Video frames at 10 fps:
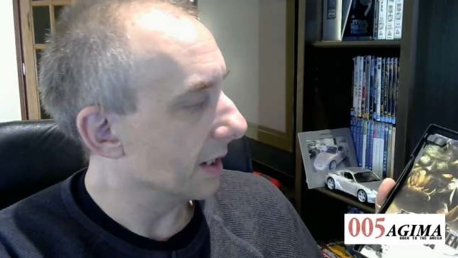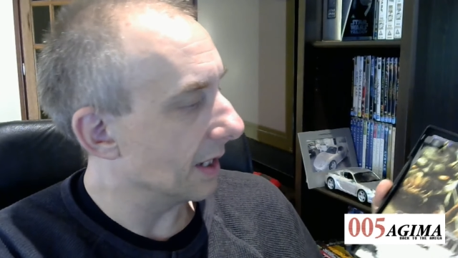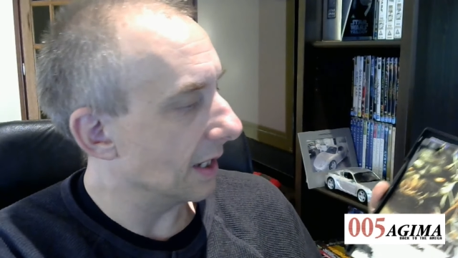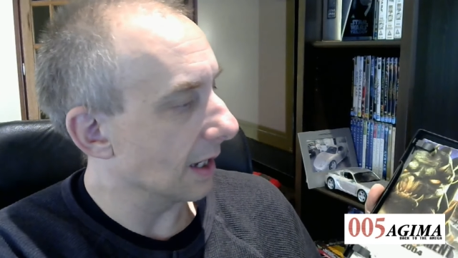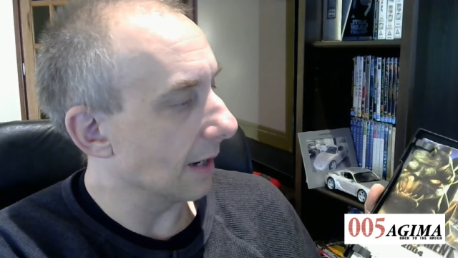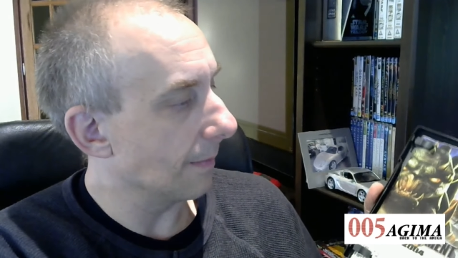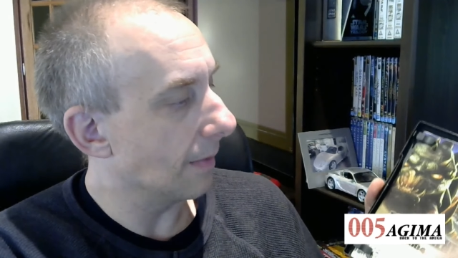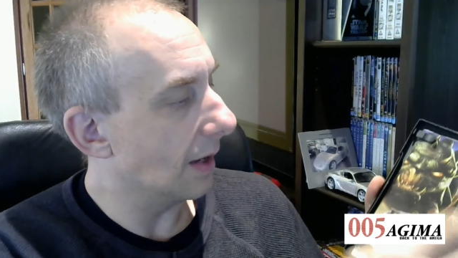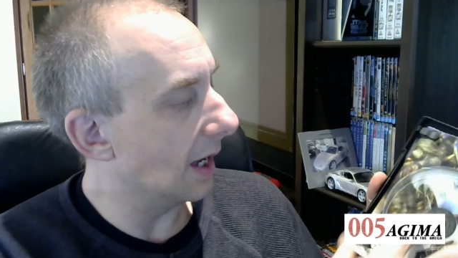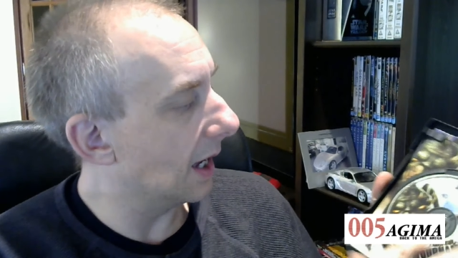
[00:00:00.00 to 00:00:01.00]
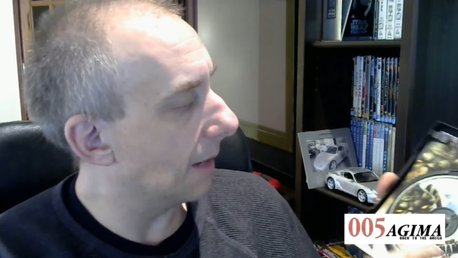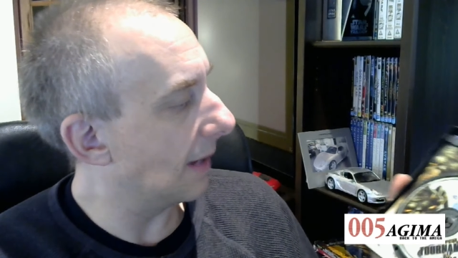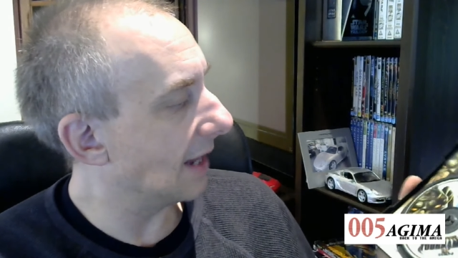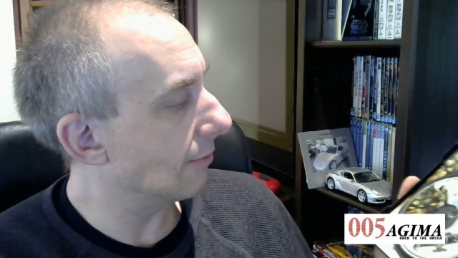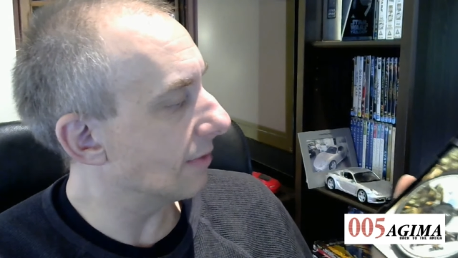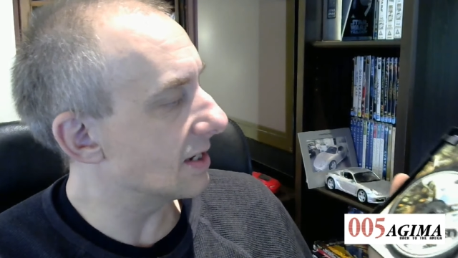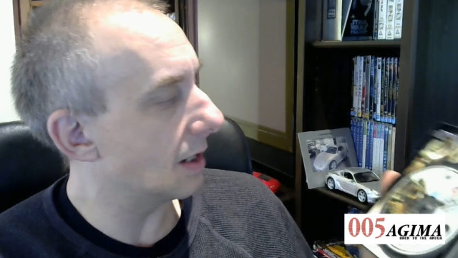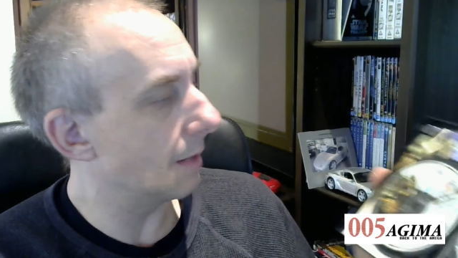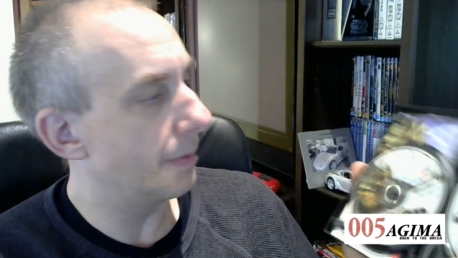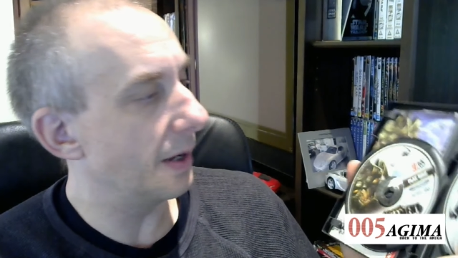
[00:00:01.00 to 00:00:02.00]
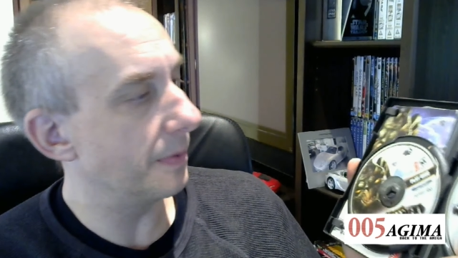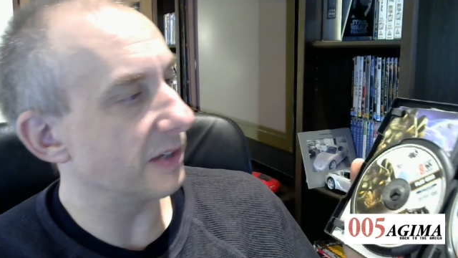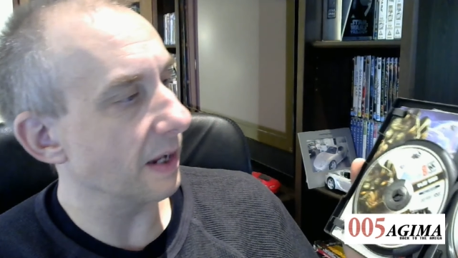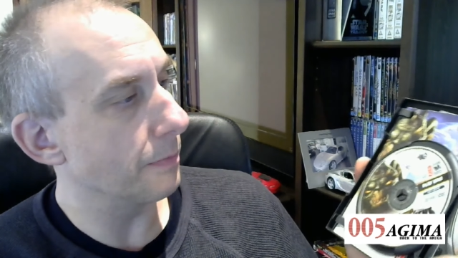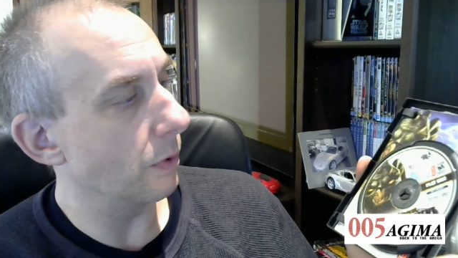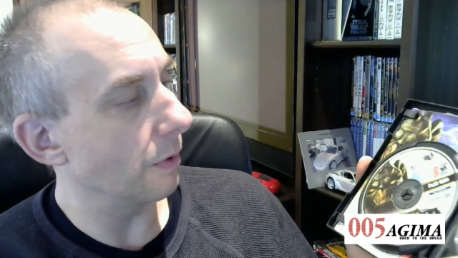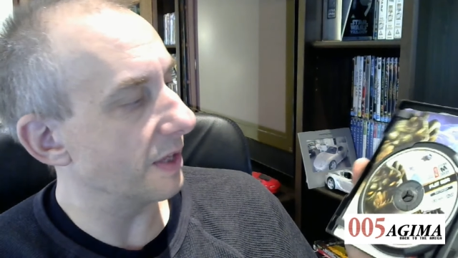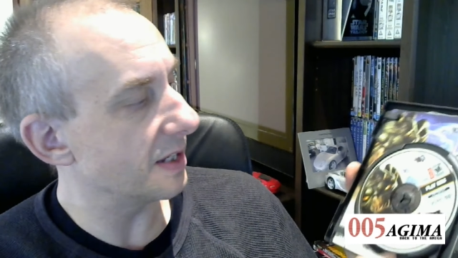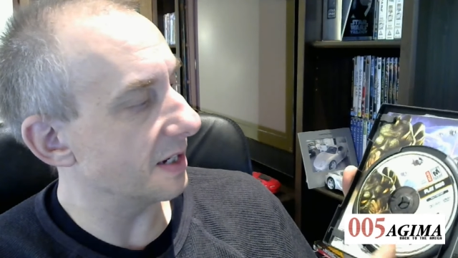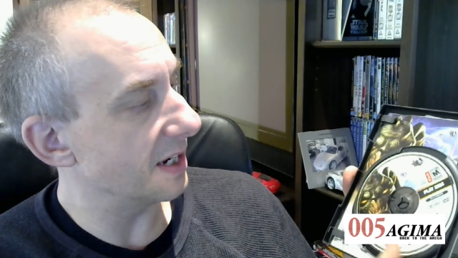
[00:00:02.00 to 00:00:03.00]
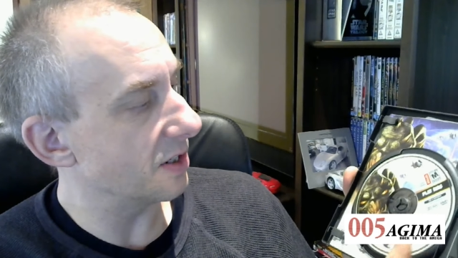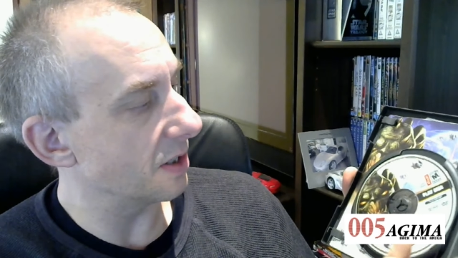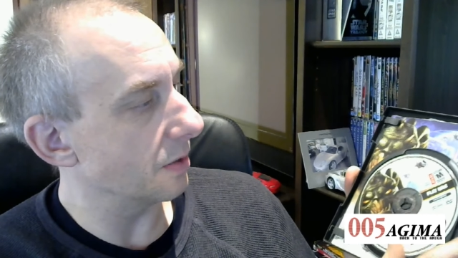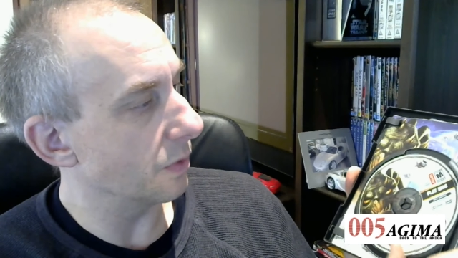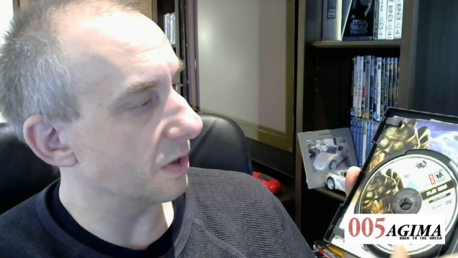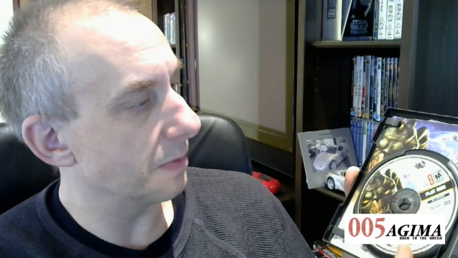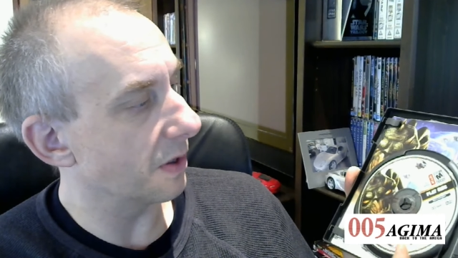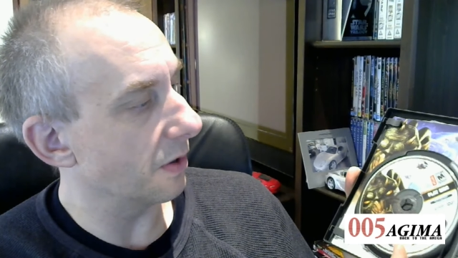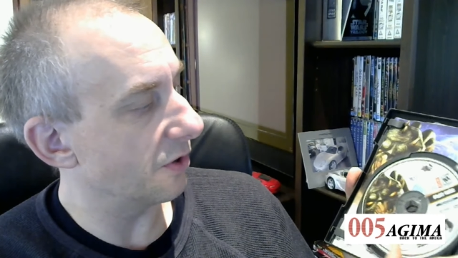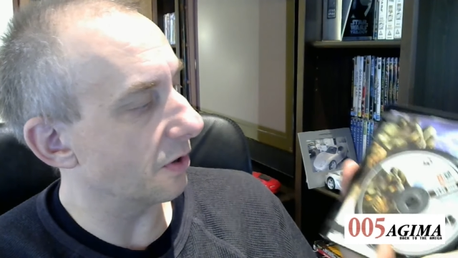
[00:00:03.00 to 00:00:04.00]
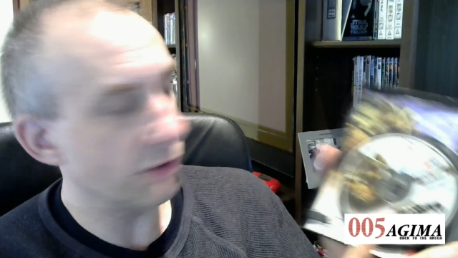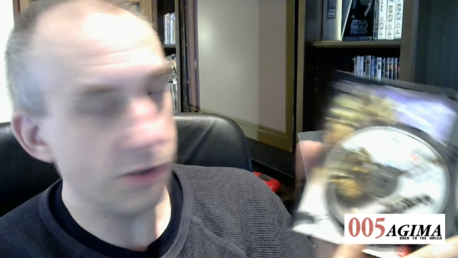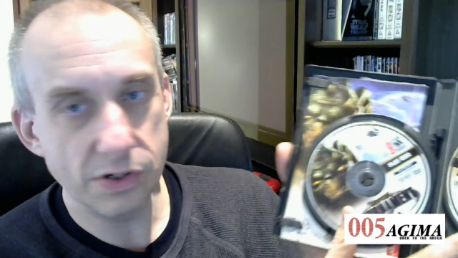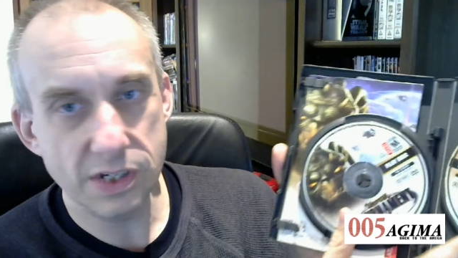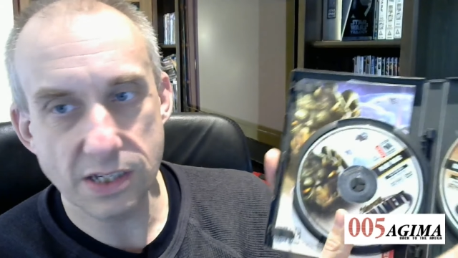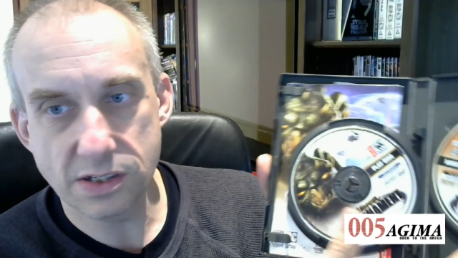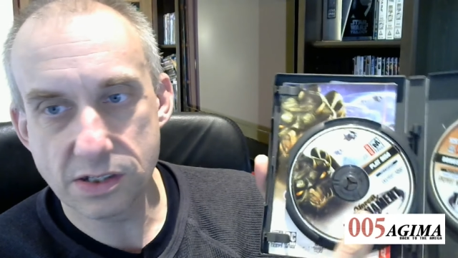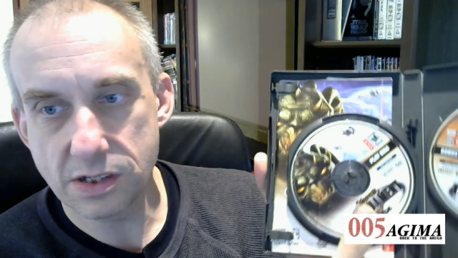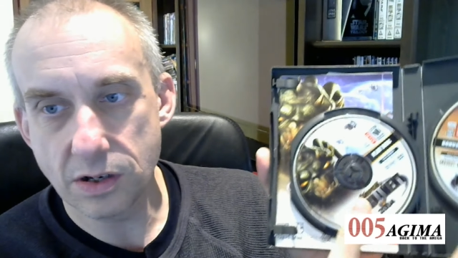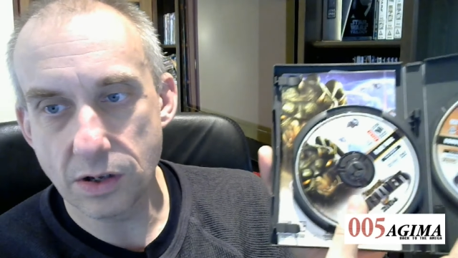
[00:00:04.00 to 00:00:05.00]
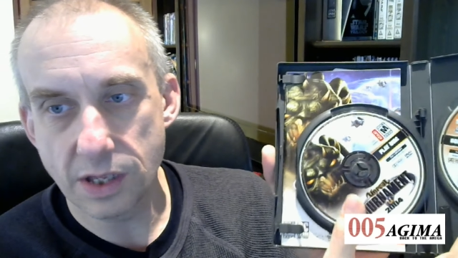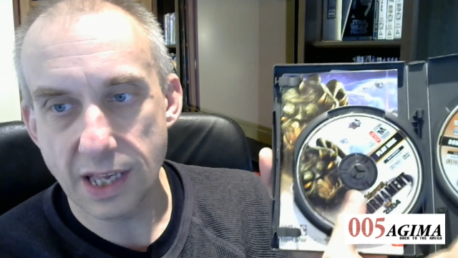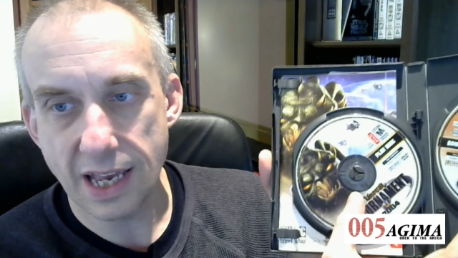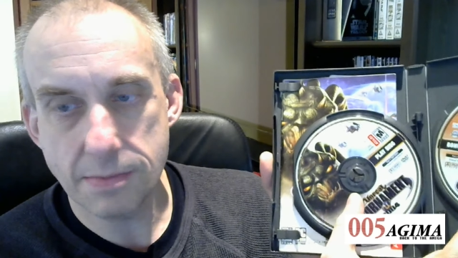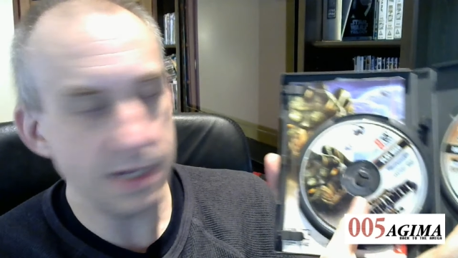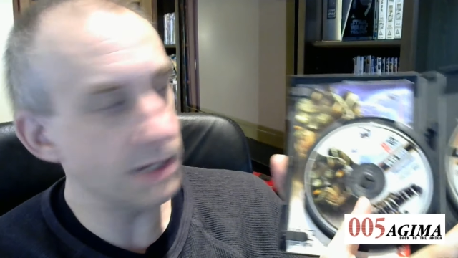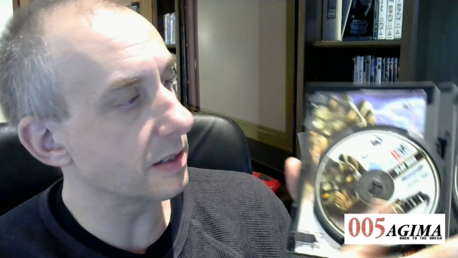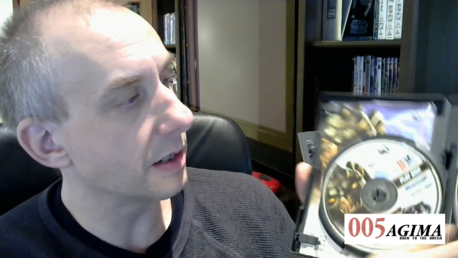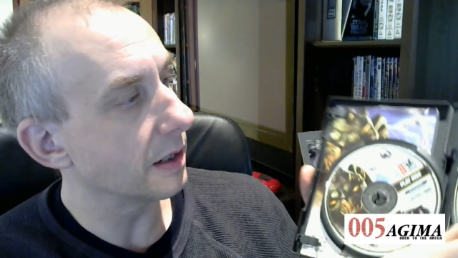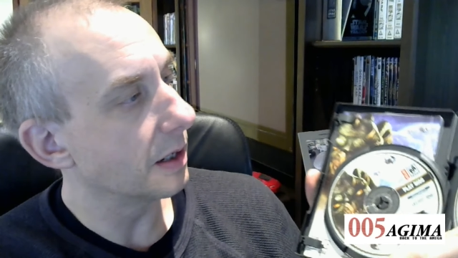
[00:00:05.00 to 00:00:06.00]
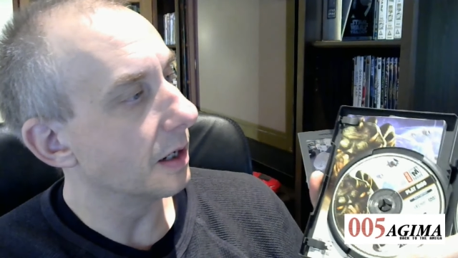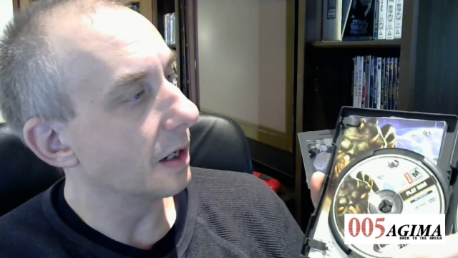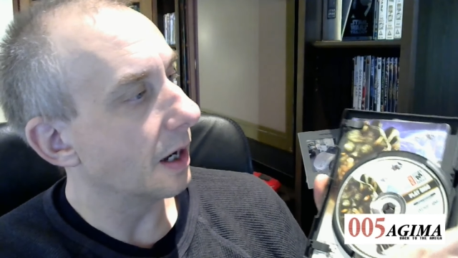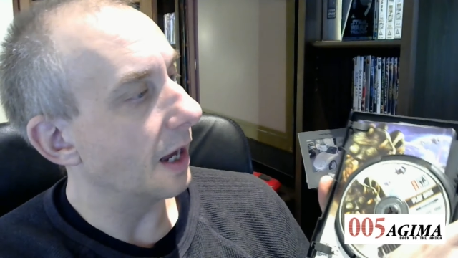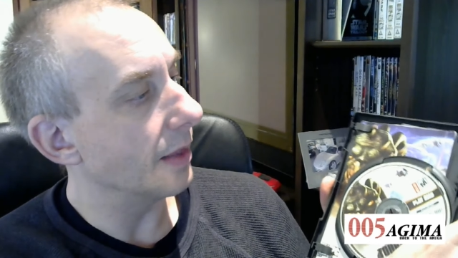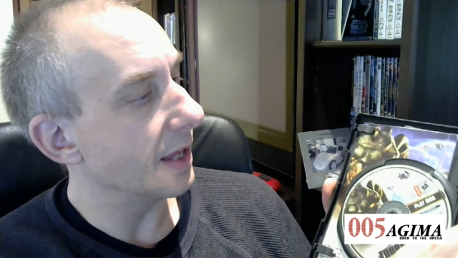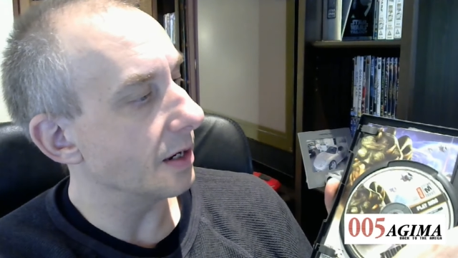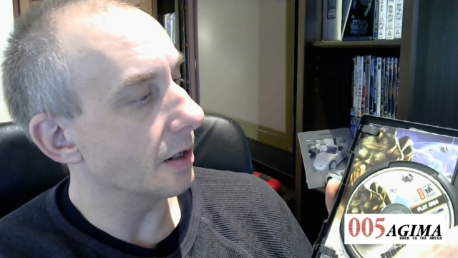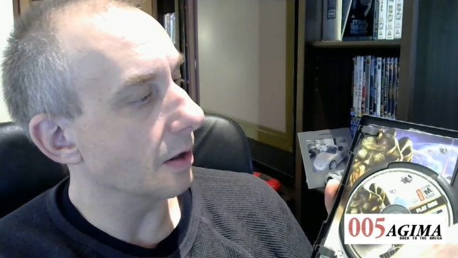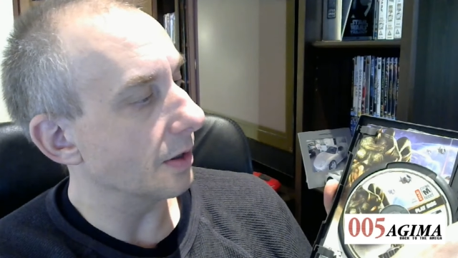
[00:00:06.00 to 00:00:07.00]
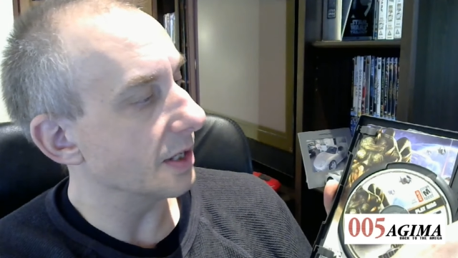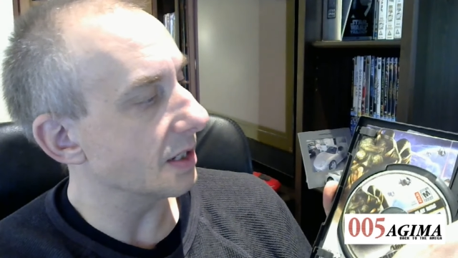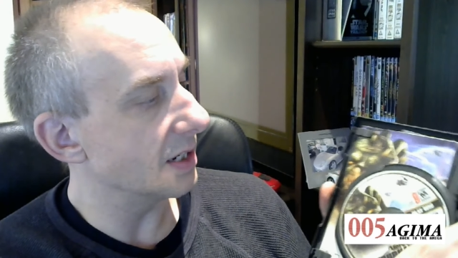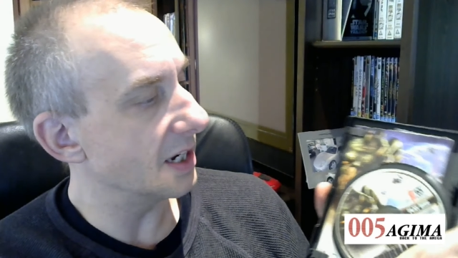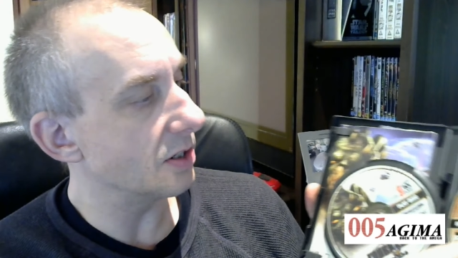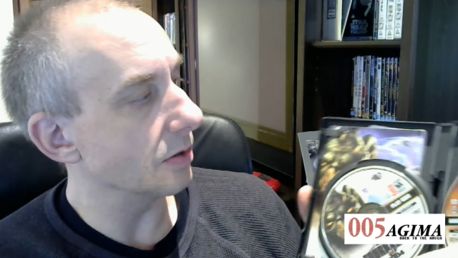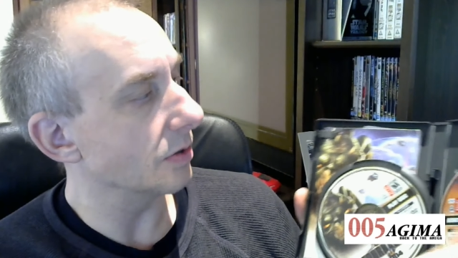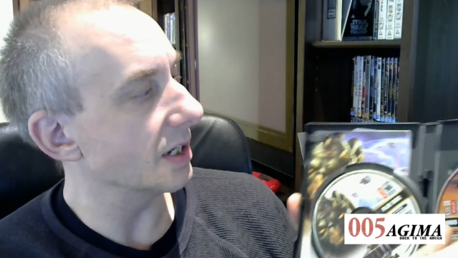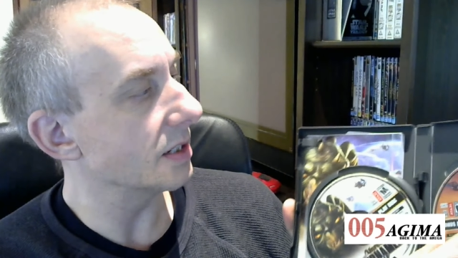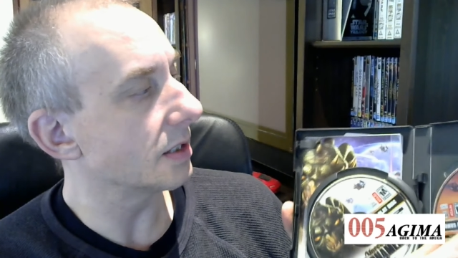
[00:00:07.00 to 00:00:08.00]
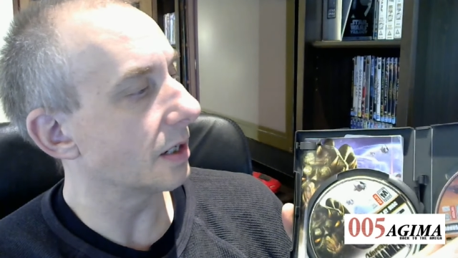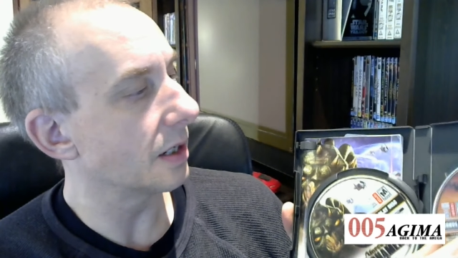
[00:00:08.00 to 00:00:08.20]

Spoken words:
There you go. And the reason I purposely bought this edition was because you got two discs. You got the game disc, and then you got this additional disc,